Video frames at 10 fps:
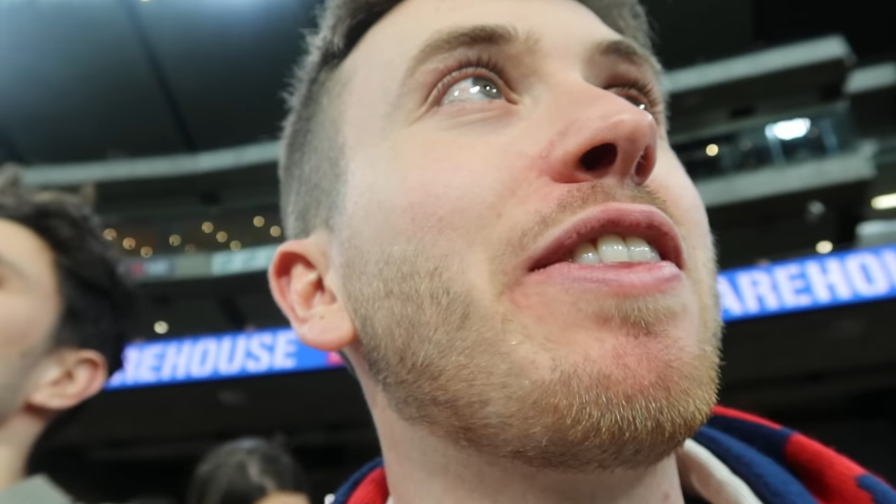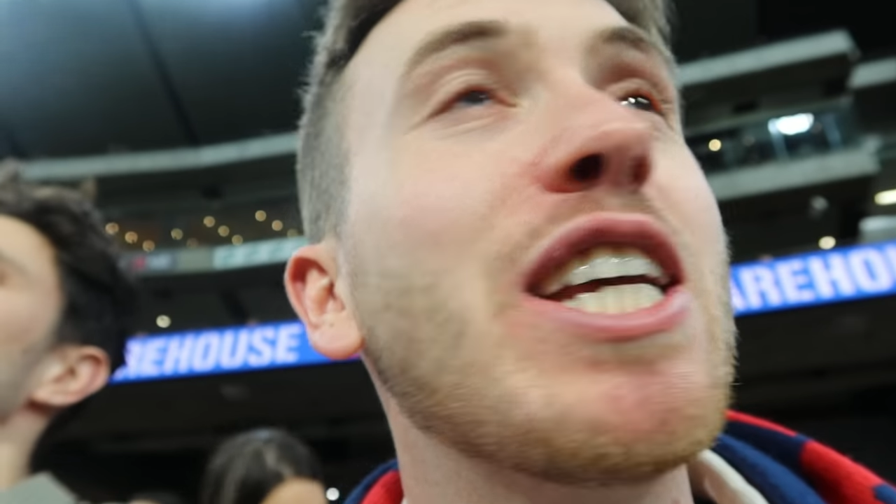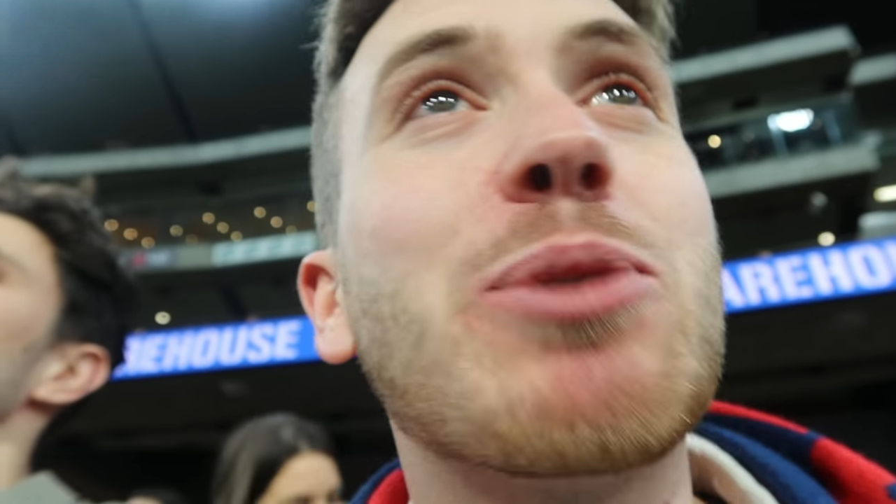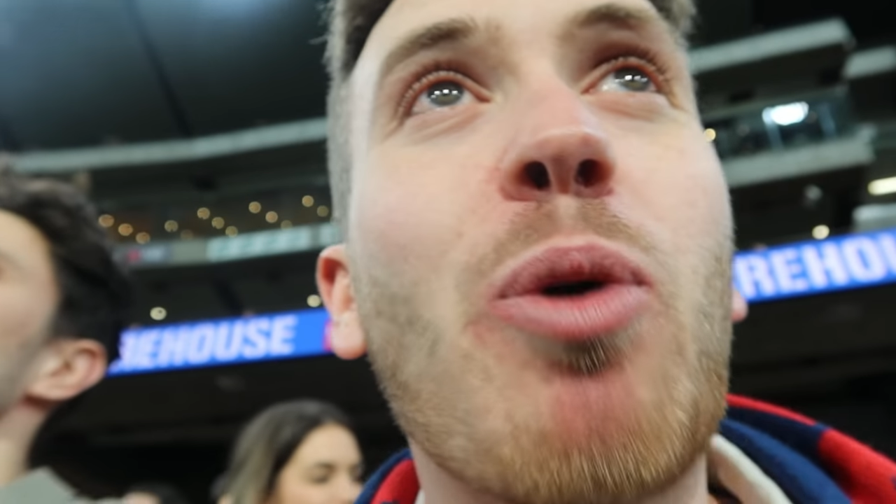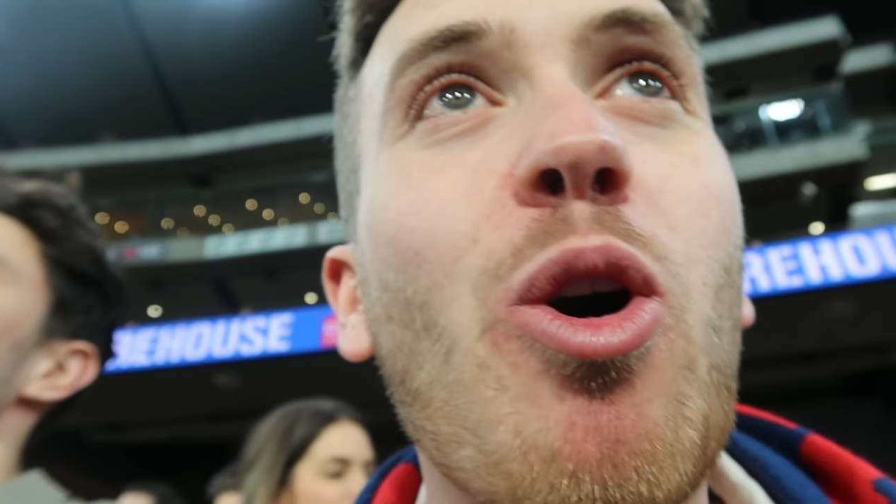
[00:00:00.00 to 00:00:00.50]

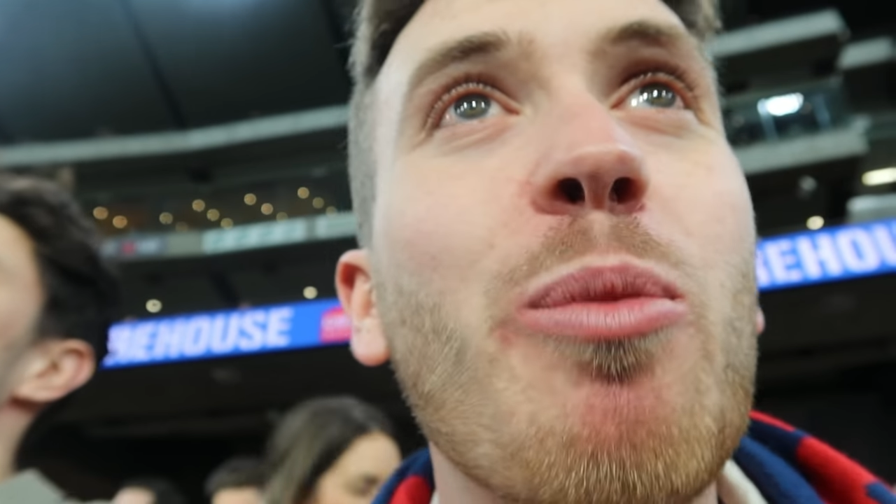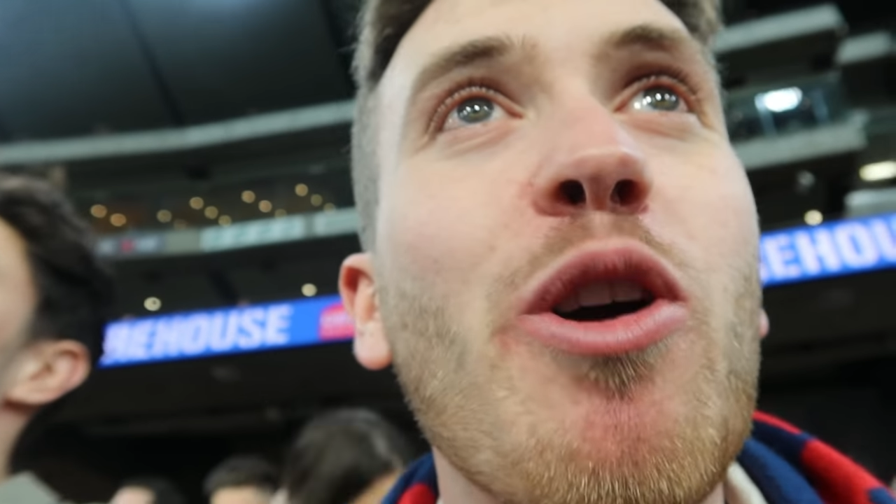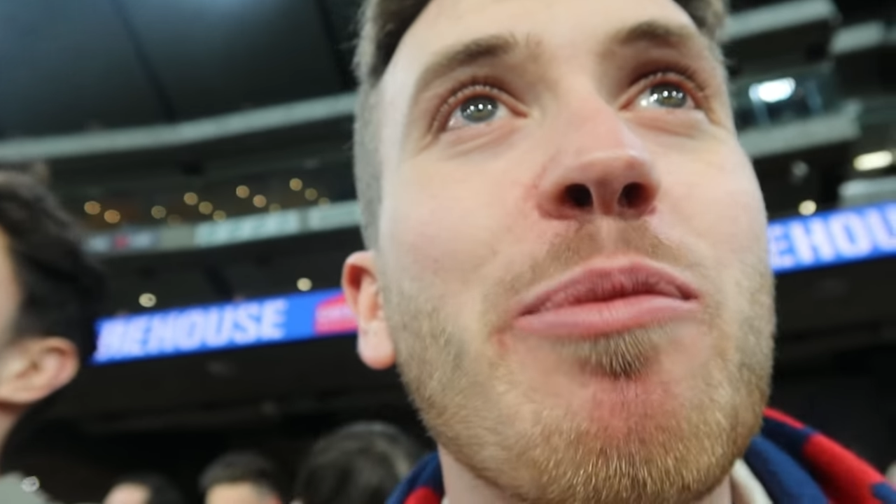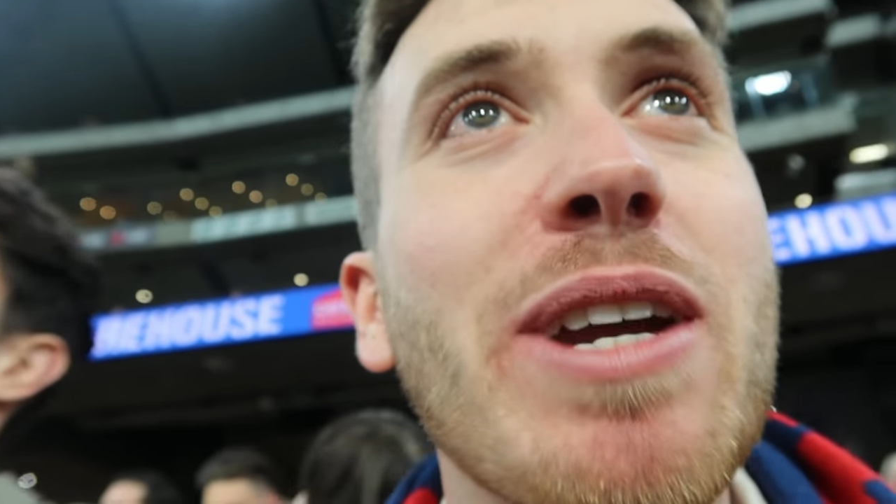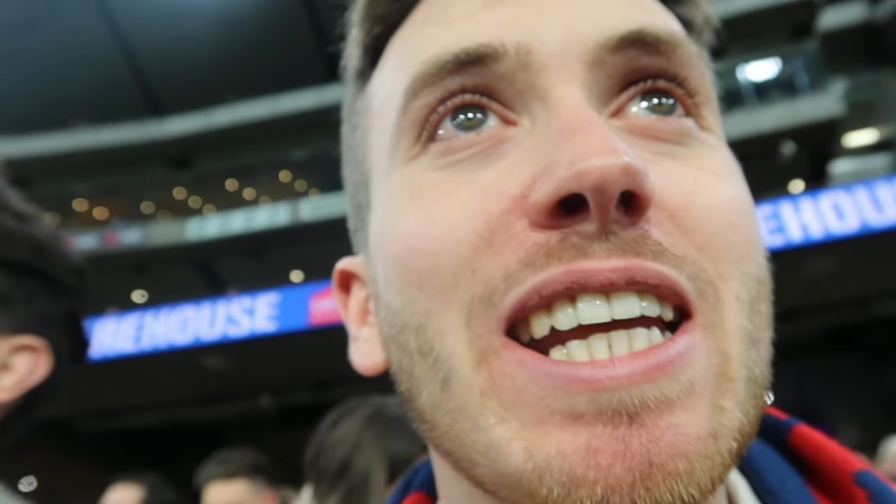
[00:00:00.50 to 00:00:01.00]
This ball
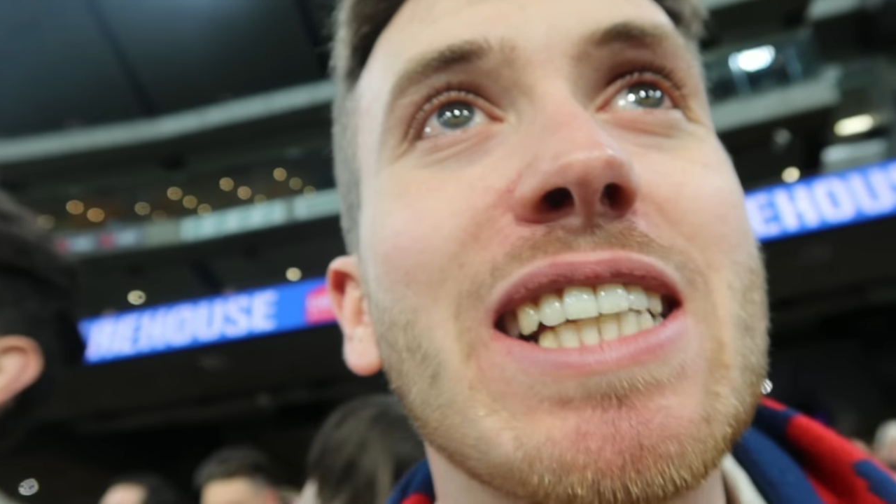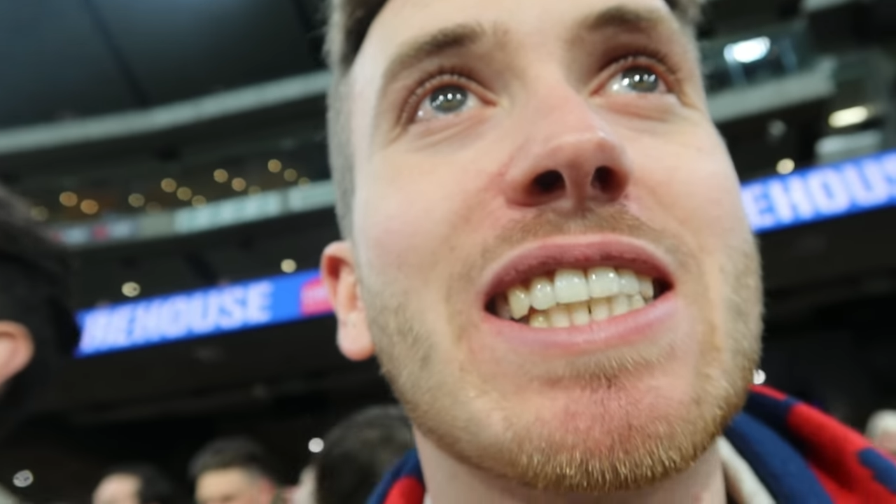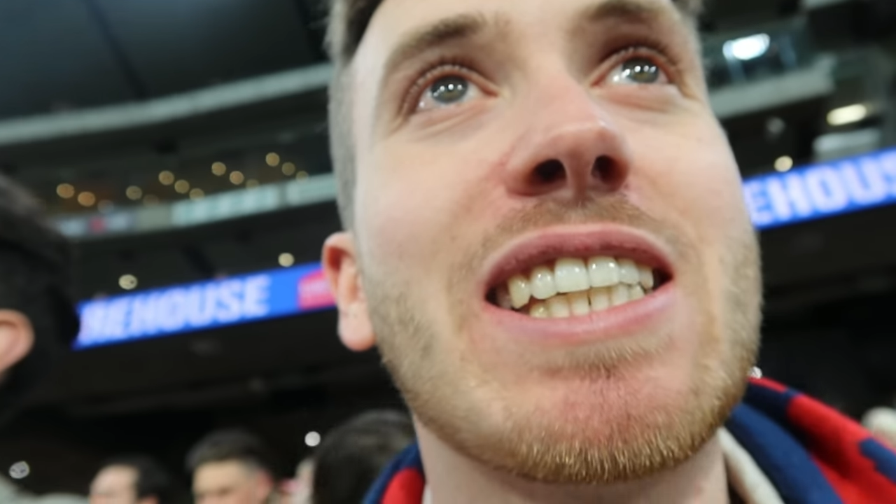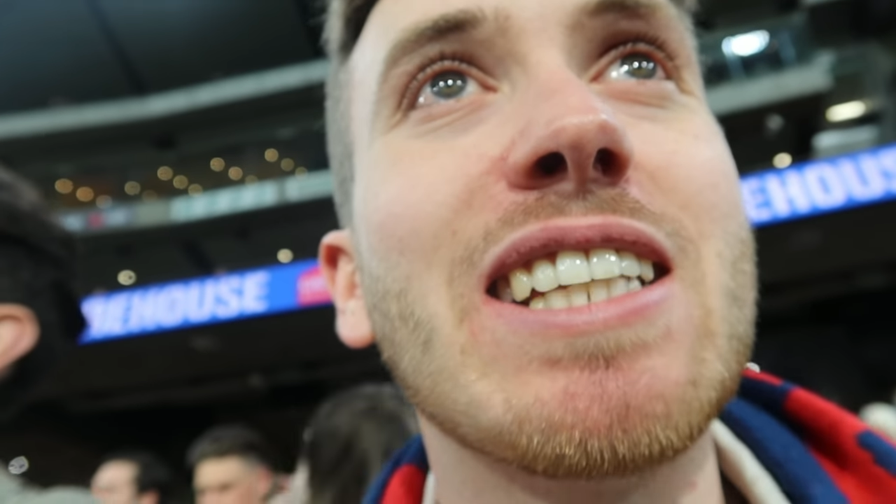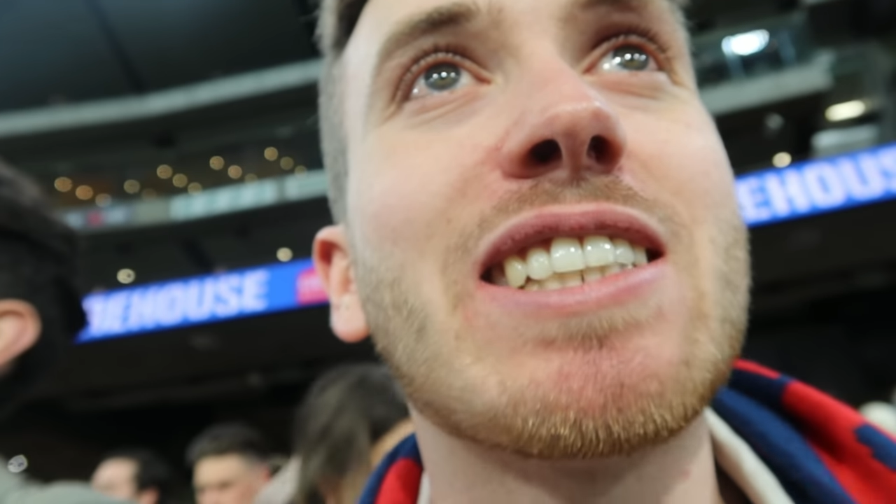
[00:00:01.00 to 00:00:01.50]
movement is
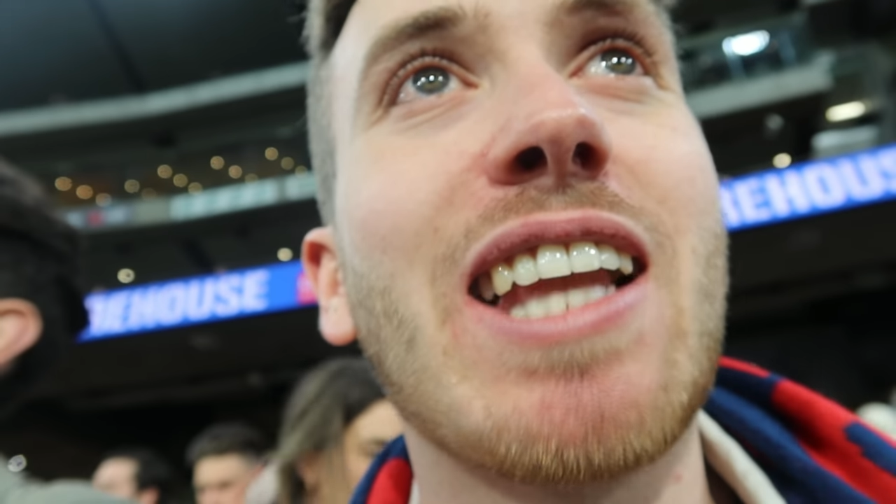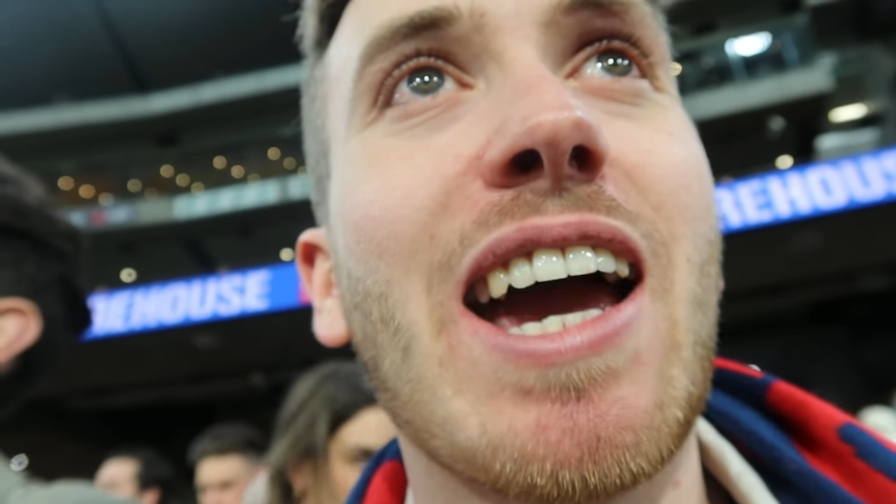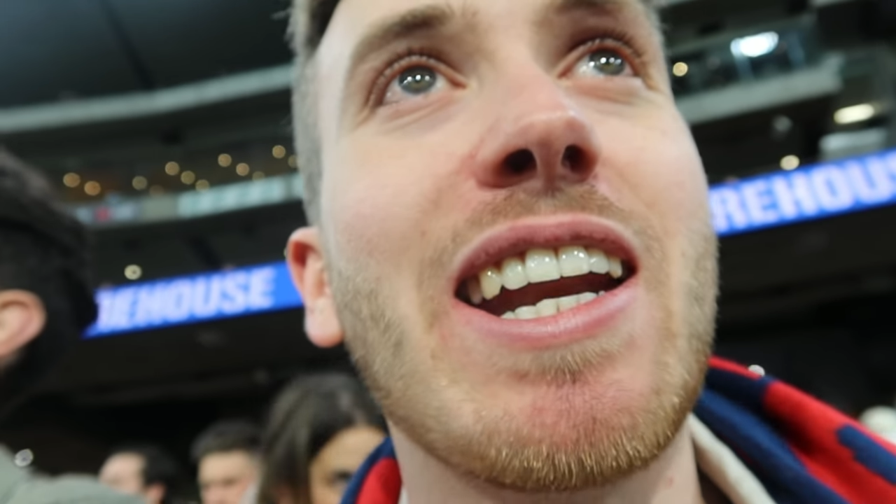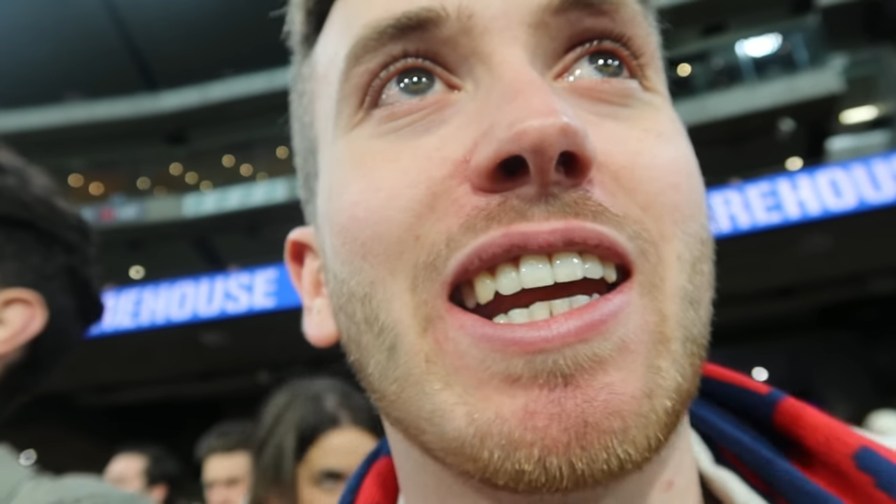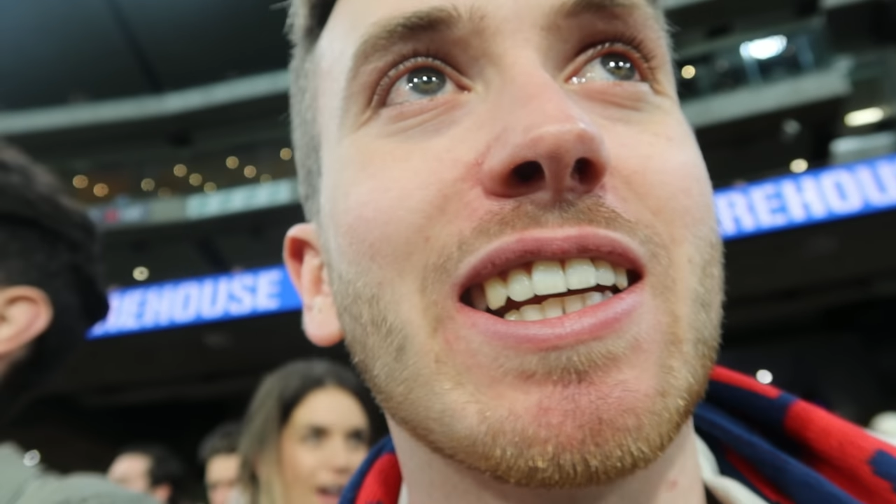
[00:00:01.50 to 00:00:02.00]
scintillating.